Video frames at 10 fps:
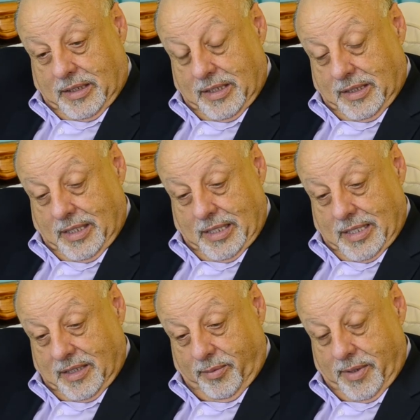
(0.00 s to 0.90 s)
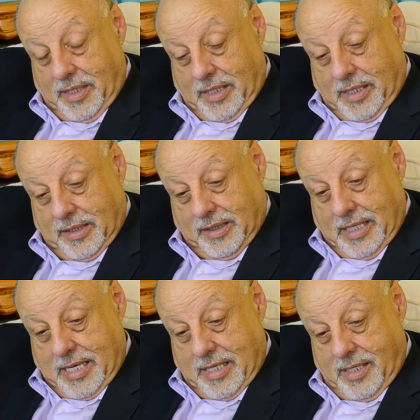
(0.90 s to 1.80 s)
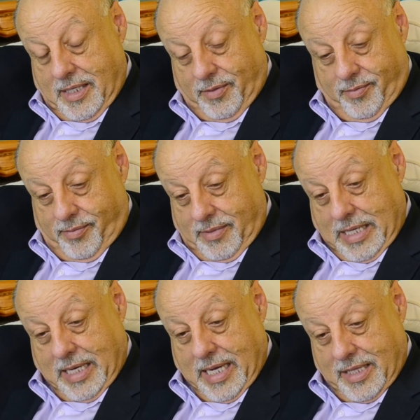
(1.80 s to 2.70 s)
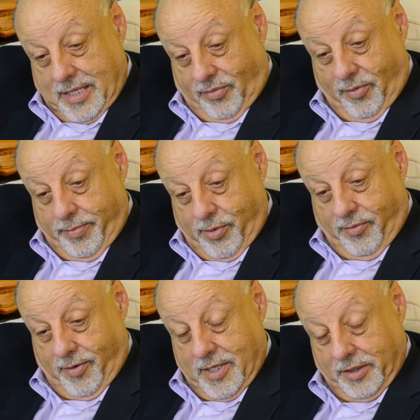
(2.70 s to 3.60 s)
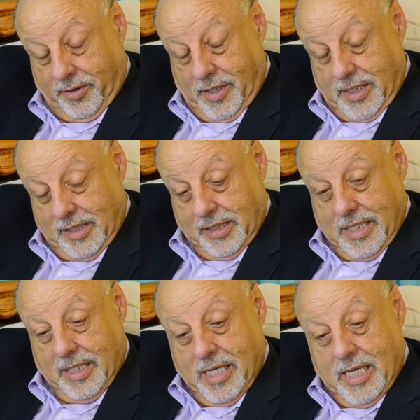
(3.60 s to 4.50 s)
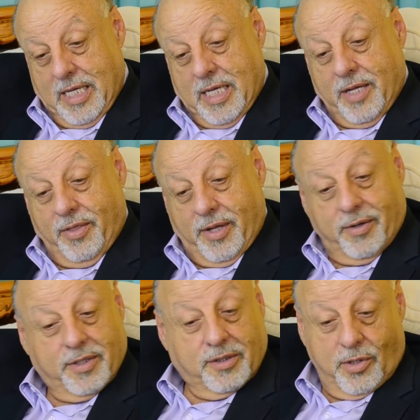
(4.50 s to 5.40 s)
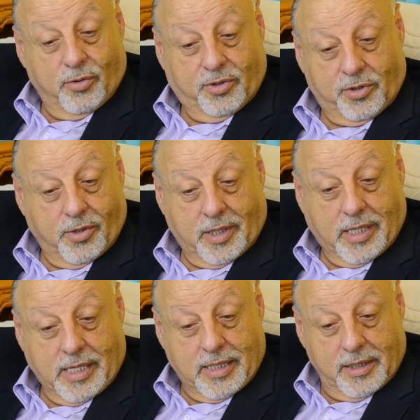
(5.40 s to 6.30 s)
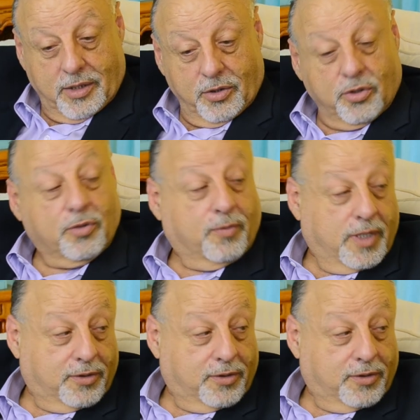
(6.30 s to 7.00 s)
Dizzy Gillespie uh, said and I, I got this from Boo Fraser he said there is no shortcut to real